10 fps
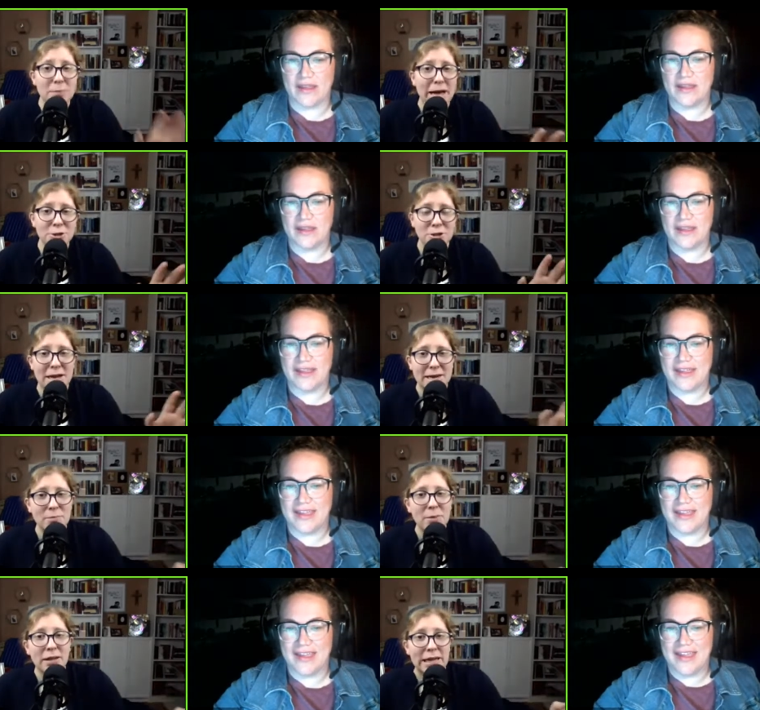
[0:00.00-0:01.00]
Speaker 1: imagine had
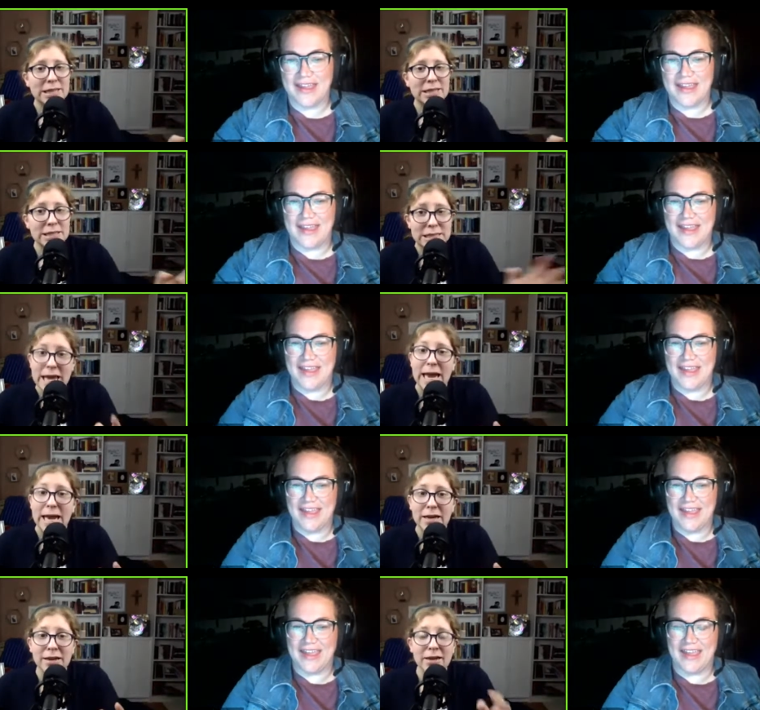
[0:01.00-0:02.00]
it been like
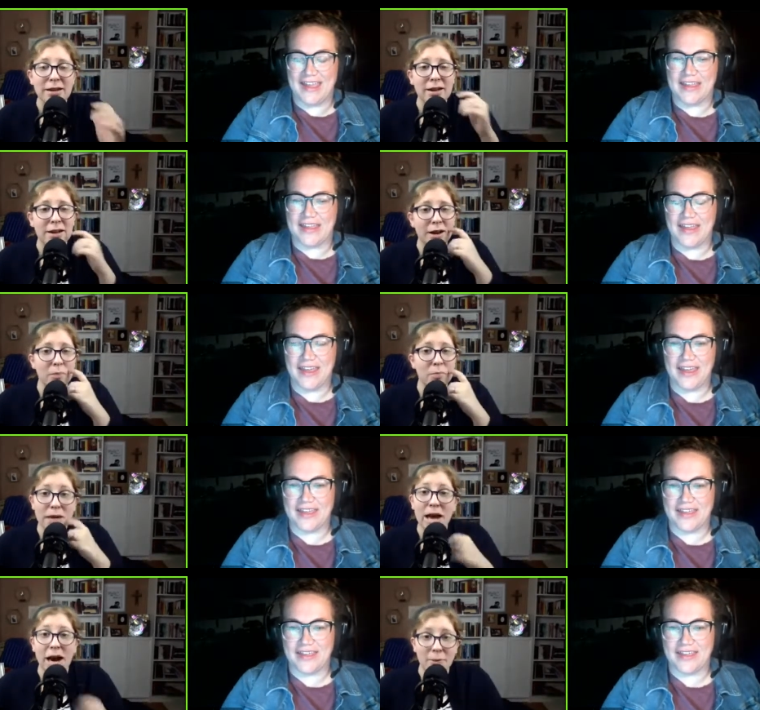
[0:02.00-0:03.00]
today. Um, yeah. Um,
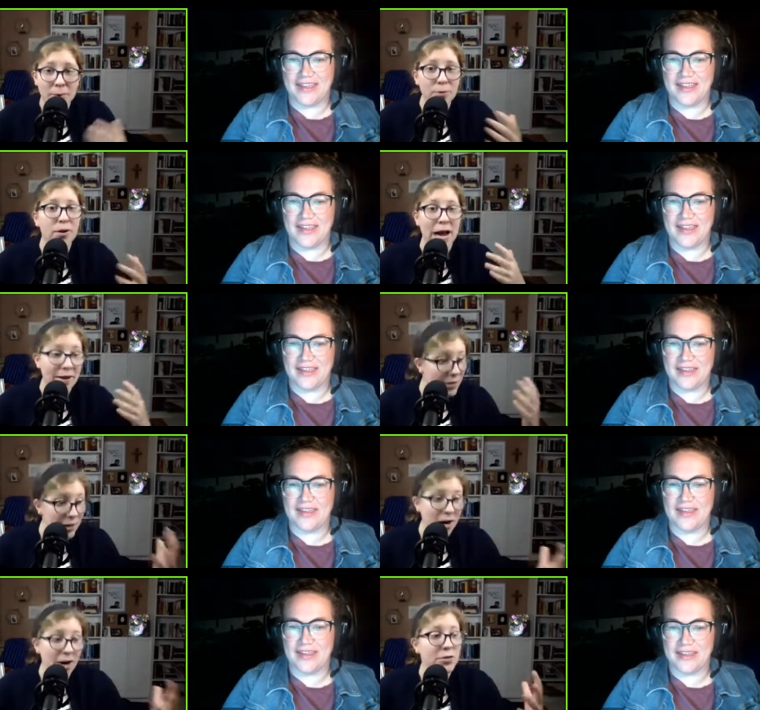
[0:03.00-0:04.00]
but yeah, I remember
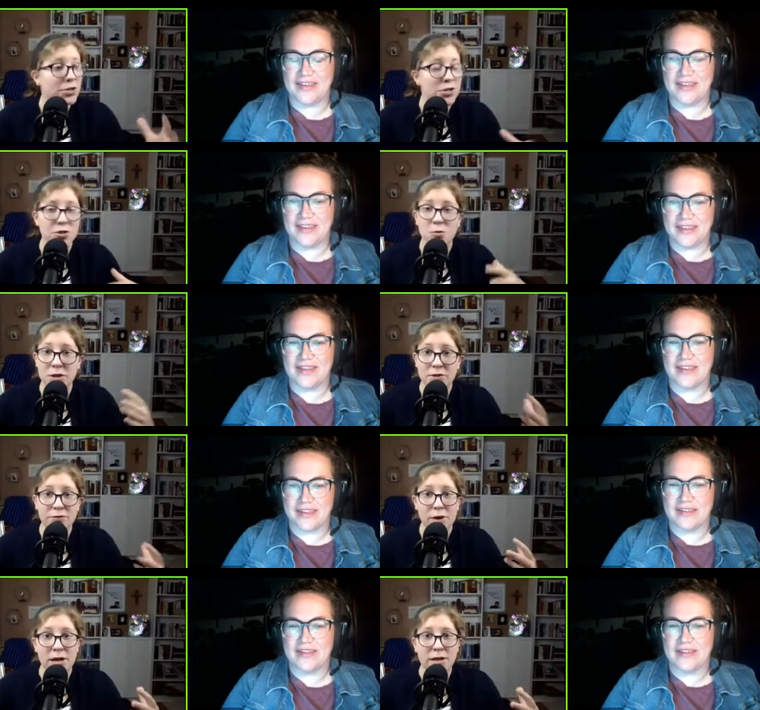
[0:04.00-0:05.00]
having a conversation with a
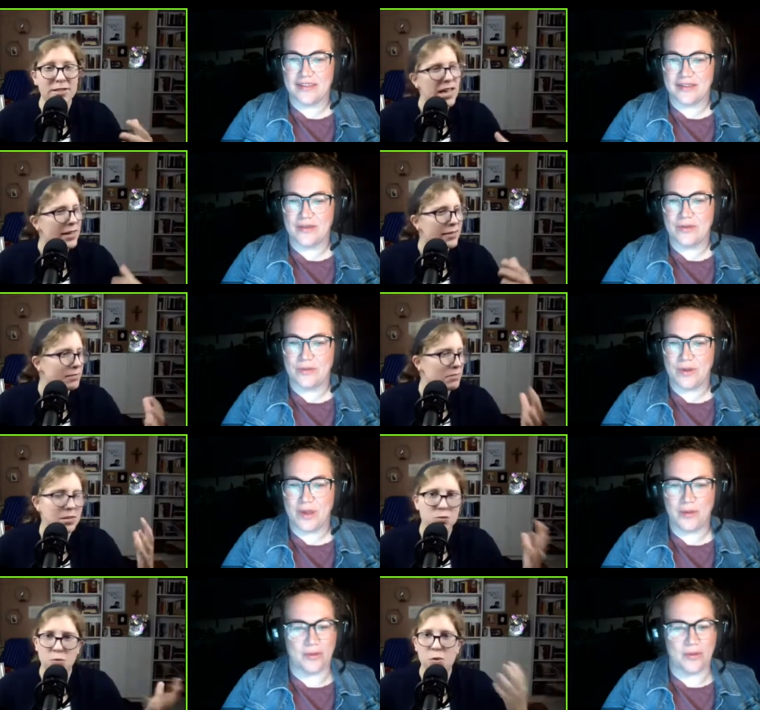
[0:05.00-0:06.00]
friend saying,
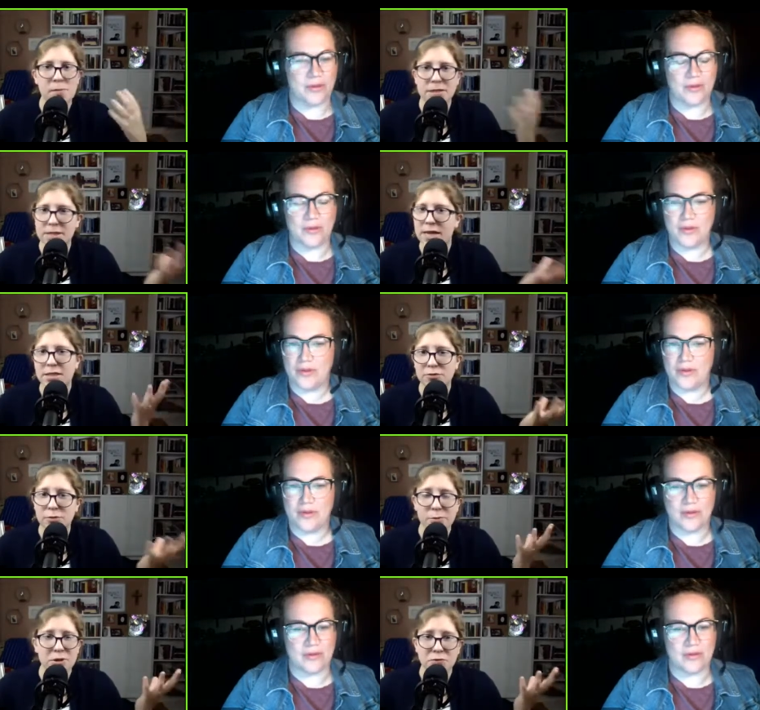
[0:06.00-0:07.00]
this woman's asking
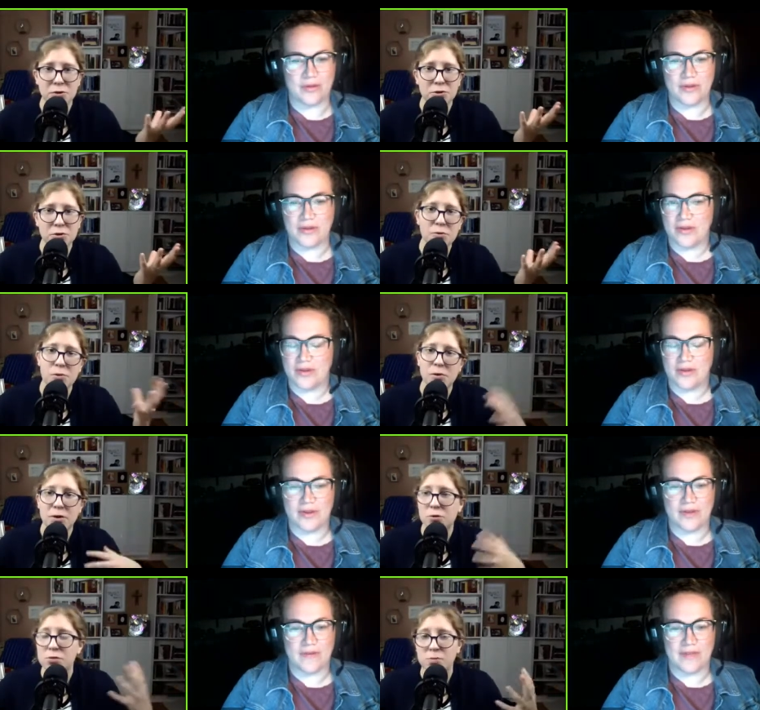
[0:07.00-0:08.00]
for prayers for her little
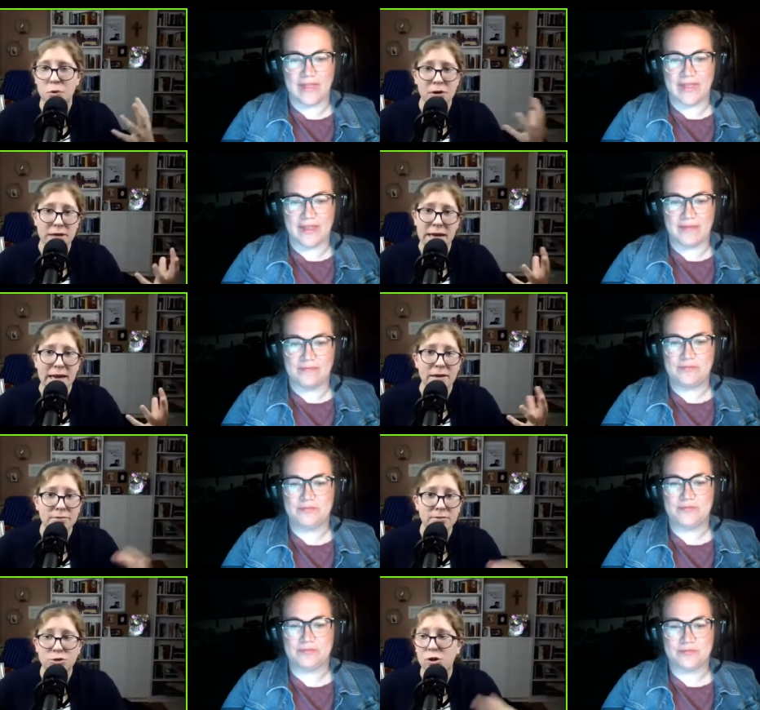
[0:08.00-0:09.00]
boy who was born dead.
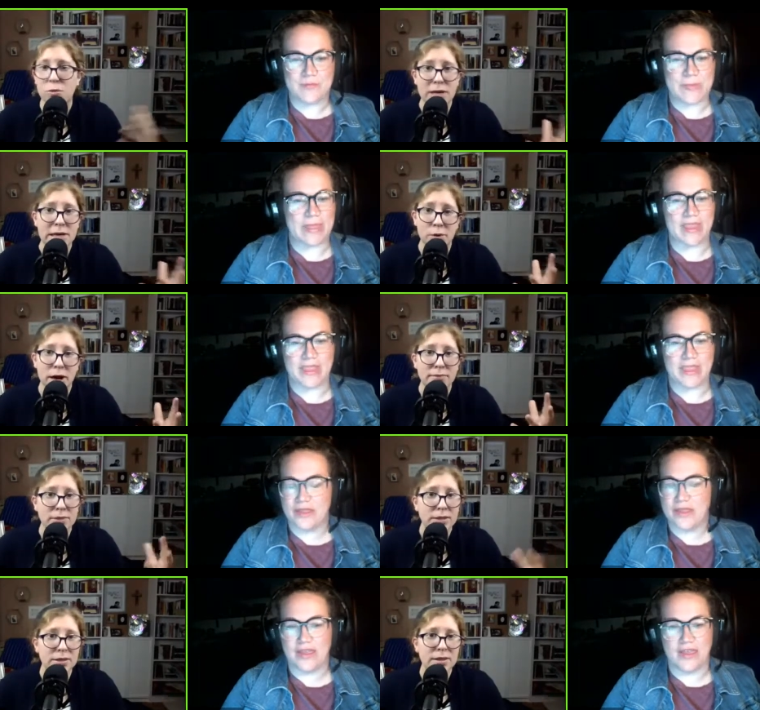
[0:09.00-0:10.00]
So we need to pray.
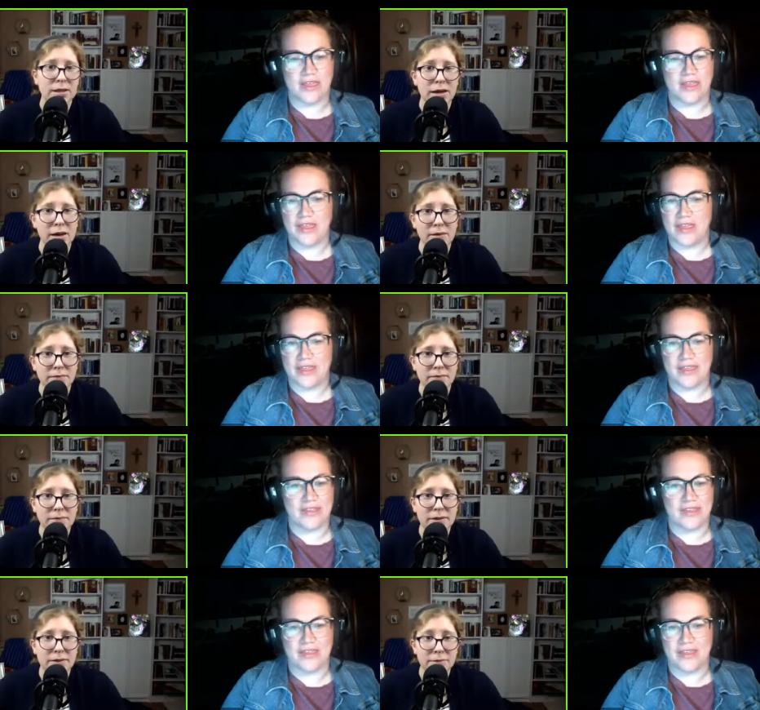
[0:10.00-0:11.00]
Um,
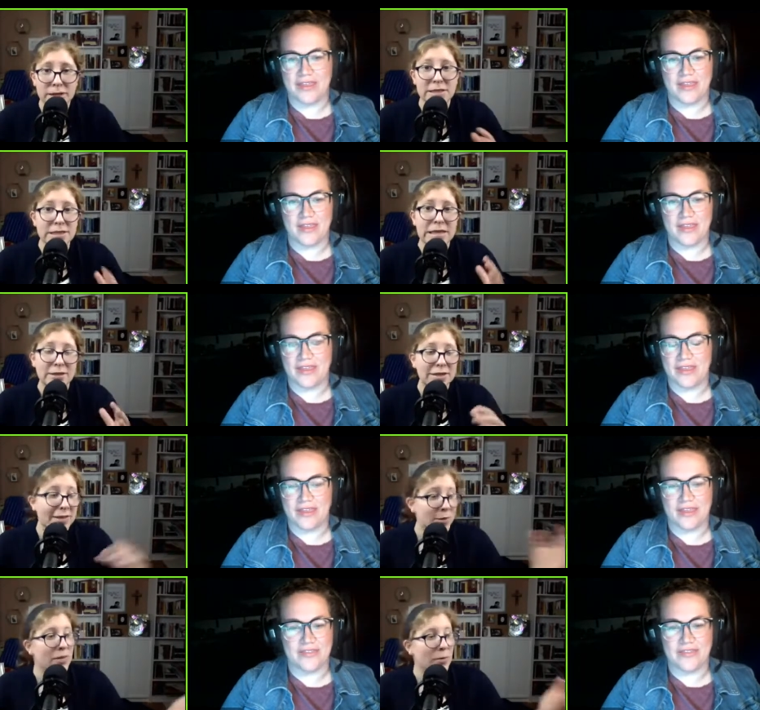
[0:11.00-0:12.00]
like distinctly.
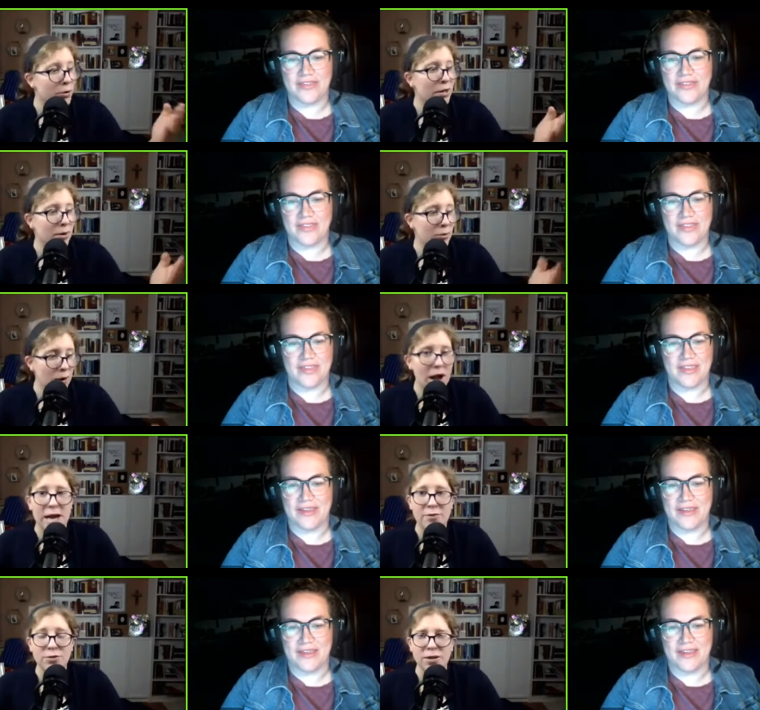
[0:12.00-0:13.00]
And then when the book
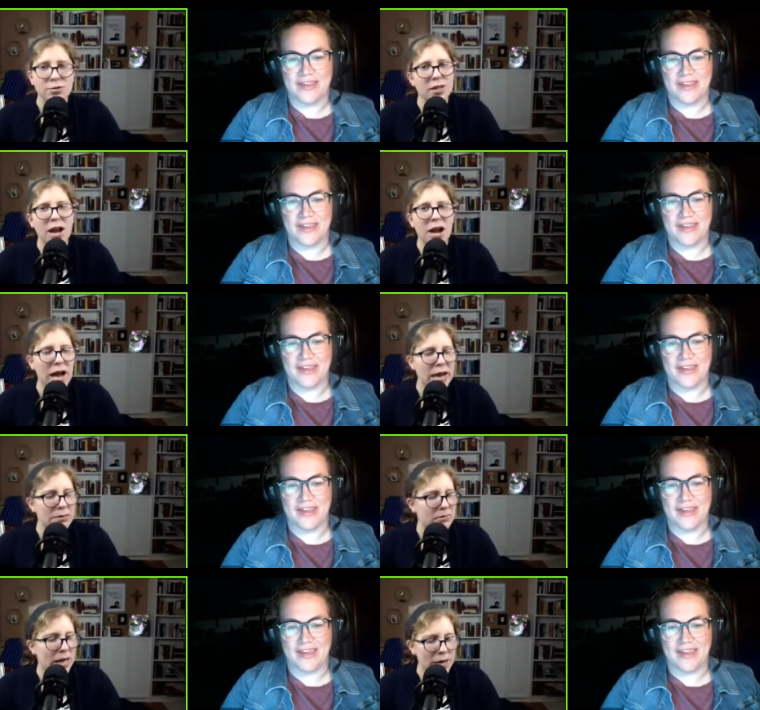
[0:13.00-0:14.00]
arrived, I was like,
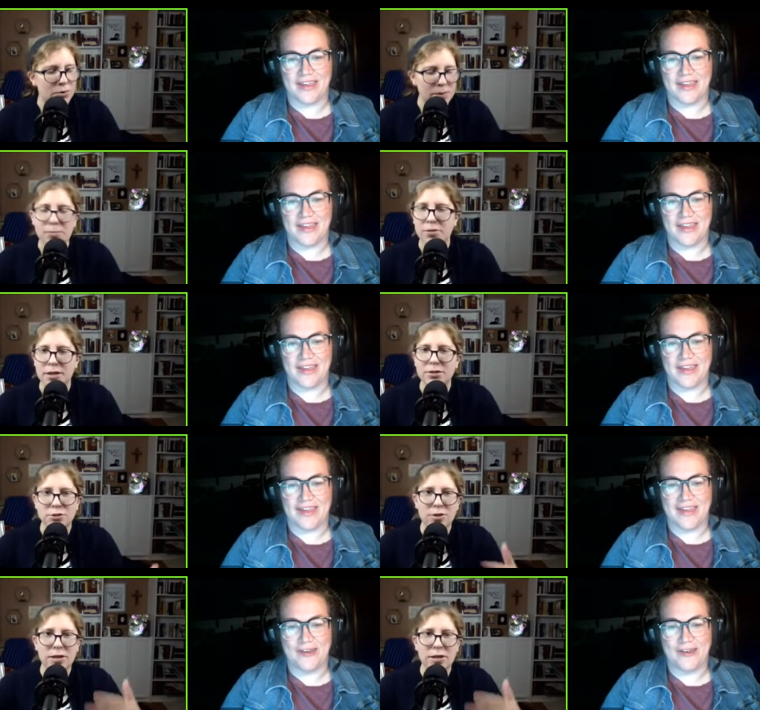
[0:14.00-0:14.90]
I I remember this. So